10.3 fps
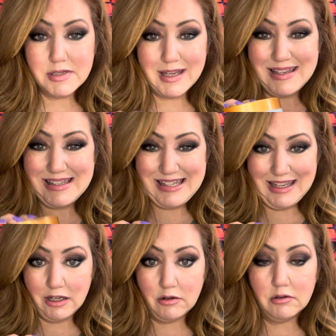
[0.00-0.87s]
It can
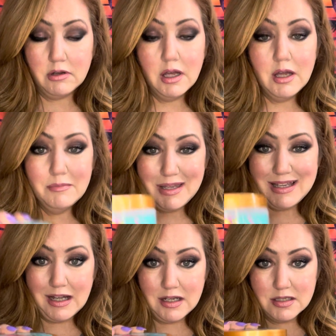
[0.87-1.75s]
tingle
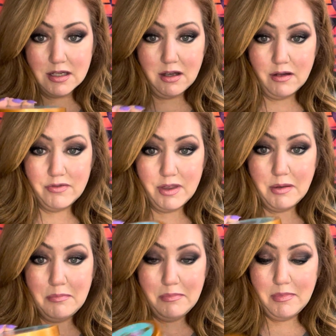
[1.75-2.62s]
because of
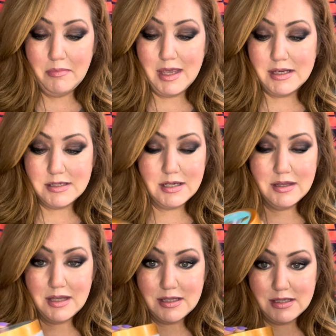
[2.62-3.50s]
the mint
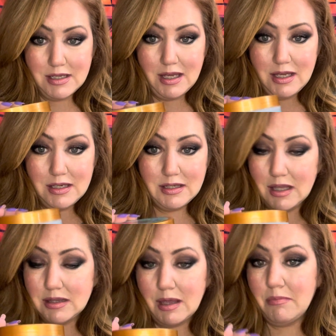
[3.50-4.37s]

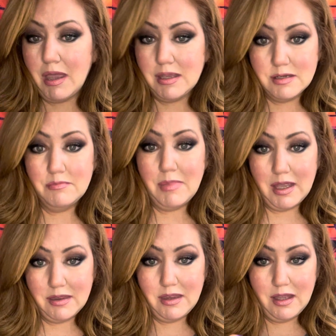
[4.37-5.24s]
that they make to
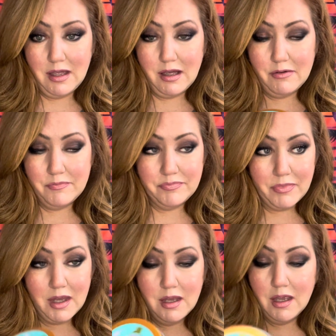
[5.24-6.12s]
make the
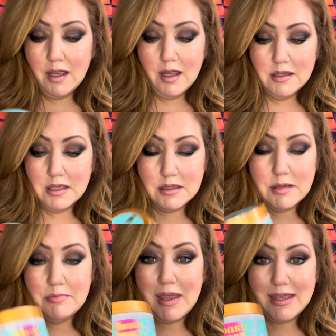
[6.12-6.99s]
to
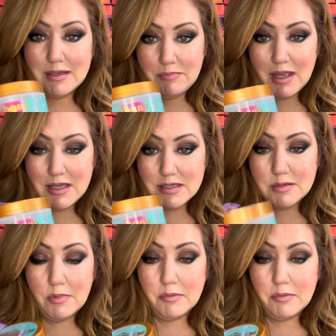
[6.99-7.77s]
make it smell